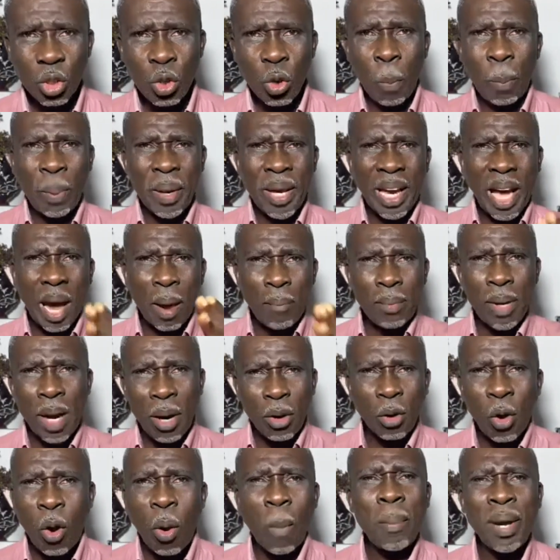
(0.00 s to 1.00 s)
you become
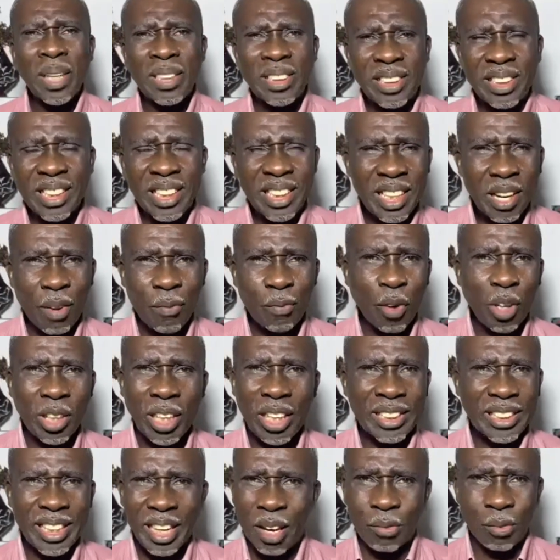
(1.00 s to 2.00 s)
the raw material for
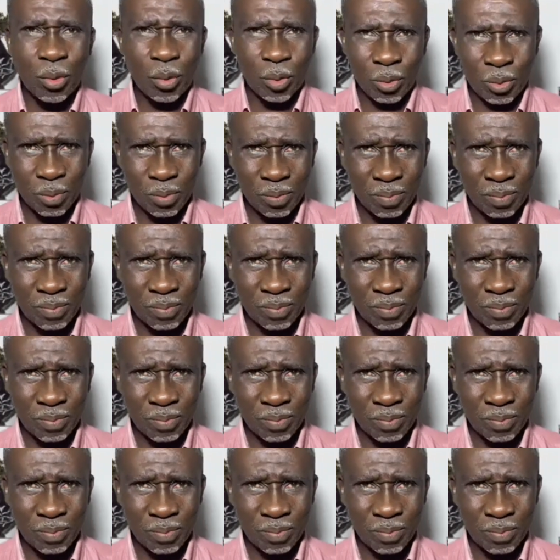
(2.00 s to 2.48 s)
the devil.